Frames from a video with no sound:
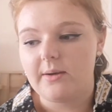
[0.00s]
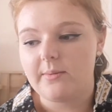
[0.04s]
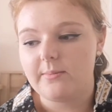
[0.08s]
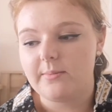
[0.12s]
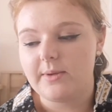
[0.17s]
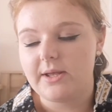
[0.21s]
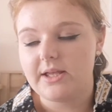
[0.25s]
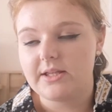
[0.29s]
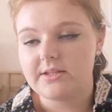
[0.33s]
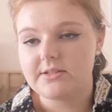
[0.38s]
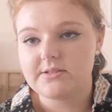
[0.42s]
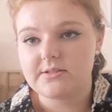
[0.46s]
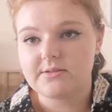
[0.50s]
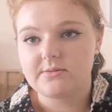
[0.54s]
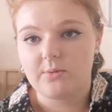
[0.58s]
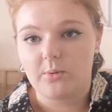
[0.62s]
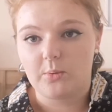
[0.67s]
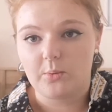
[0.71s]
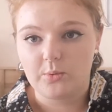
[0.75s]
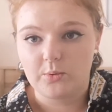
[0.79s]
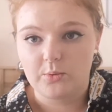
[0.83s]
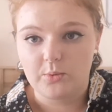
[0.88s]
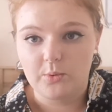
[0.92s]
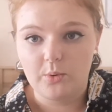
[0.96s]
It's not
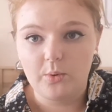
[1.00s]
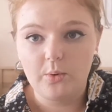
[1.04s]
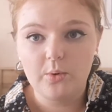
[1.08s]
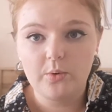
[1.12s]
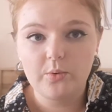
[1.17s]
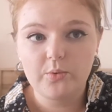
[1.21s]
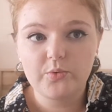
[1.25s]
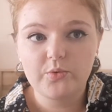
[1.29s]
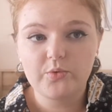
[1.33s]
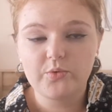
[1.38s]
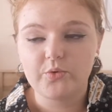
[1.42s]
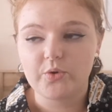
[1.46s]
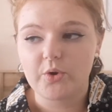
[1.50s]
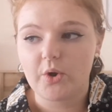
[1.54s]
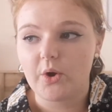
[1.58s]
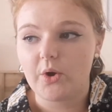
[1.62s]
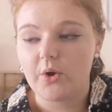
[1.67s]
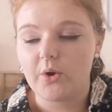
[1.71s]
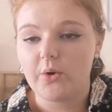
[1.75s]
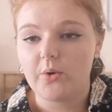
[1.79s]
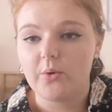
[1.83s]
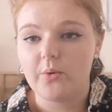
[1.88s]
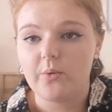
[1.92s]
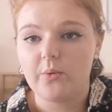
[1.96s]
yours,
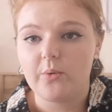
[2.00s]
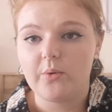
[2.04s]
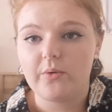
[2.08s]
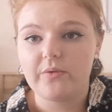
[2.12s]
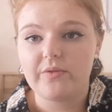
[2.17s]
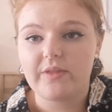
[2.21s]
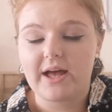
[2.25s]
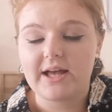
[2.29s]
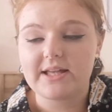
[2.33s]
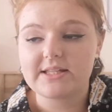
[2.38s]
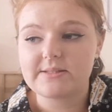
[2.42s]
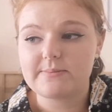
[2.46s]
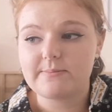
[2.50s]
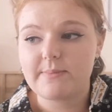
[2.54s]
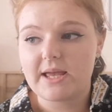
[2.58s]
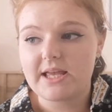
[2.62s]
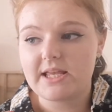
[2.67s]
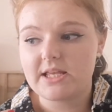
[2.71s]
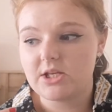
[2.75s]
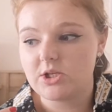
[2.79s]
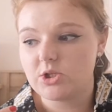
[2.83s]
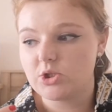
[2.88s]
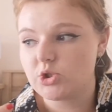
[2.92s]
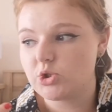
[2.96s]
so that's
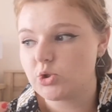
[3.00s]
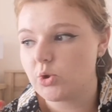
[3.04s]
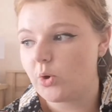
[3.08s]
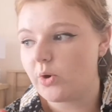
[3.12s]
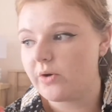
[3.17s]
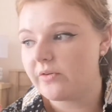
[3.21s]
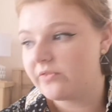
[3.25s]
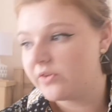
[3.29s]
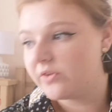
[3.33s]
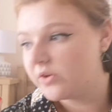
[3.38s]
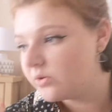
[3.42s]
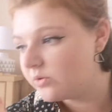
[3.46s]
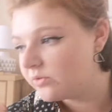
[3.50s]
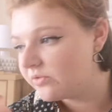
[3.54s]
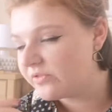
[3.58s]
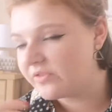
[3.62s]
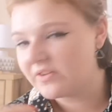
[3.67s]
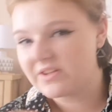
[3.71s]
making sure if you,